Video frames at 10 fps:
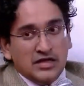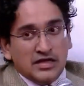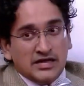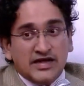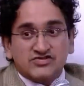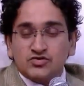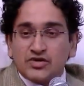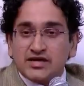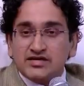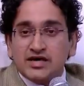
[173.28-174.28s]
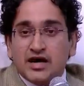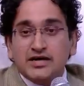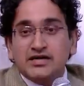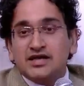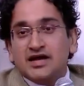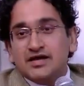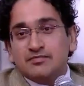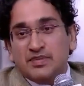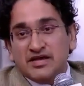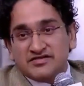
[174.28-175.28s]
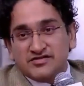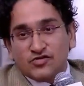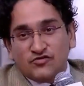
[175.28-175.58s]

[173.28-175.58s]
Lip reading: Let's look at the underlying basis